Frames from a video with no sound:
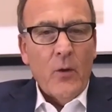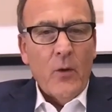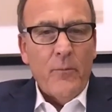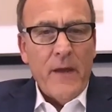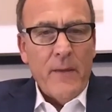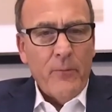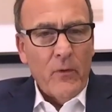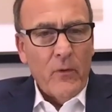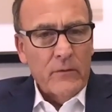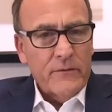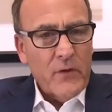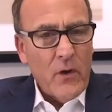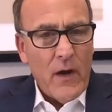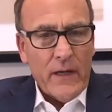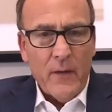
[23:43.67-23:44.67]
People
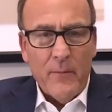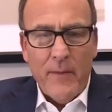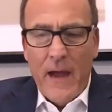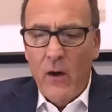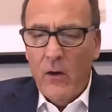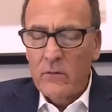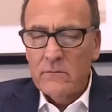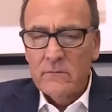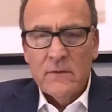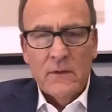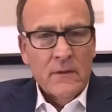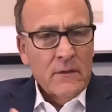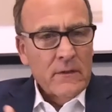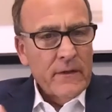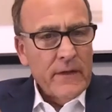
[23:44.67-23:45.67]
talk about,
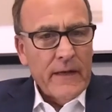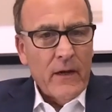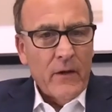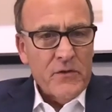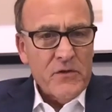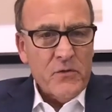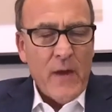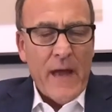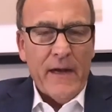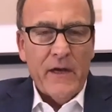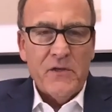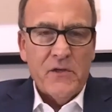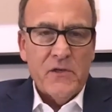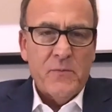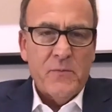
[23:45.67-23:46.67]

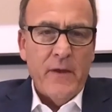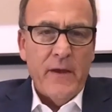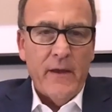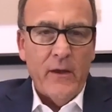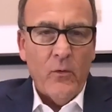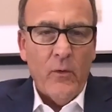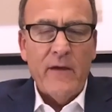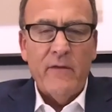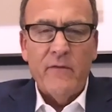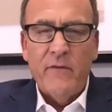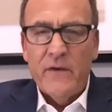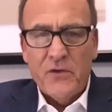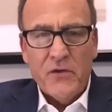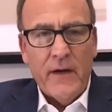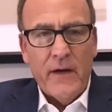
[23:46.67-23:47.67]
strategists being great
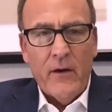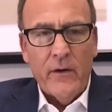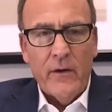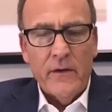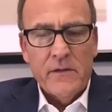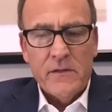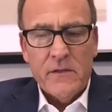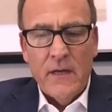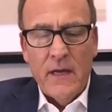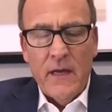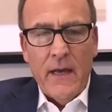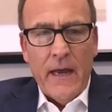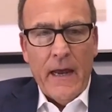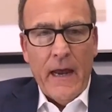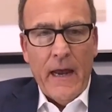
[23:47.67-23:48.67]
visionaries
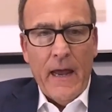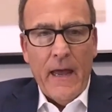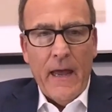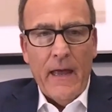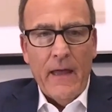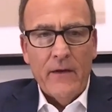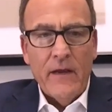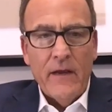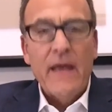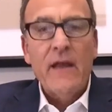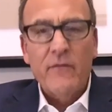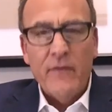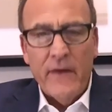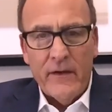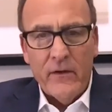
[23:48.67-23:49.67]
and
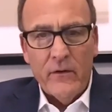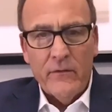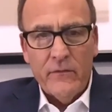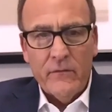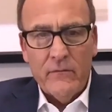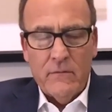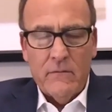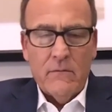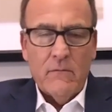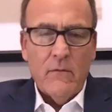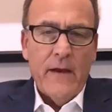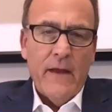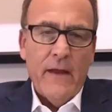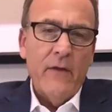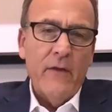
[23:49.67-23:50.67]
innovators,
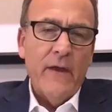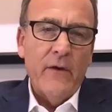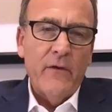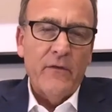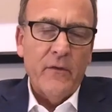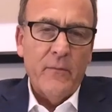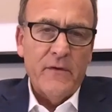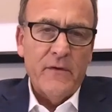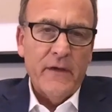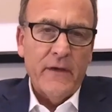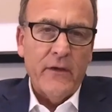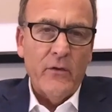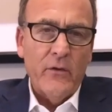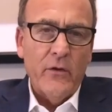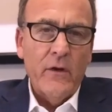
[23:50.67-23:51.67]
right? Innovators in
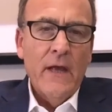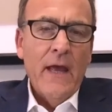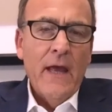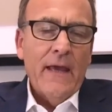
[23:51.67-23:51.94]
particular.